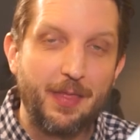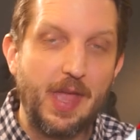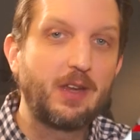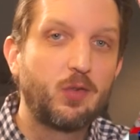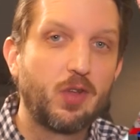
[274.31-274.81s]

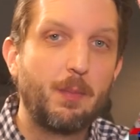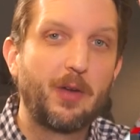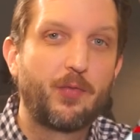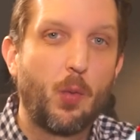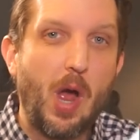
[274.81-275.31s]
Thank you so
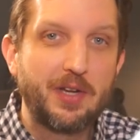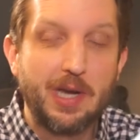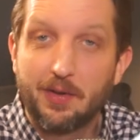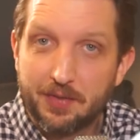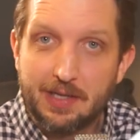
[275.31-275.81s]
much for
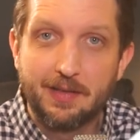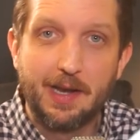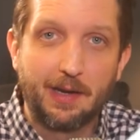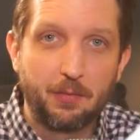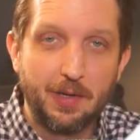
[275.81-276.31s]
watching. I'll see you
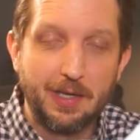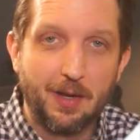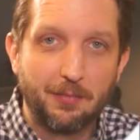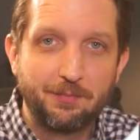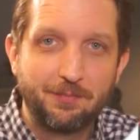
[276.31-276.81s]
in the next
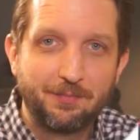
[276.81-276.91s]
video.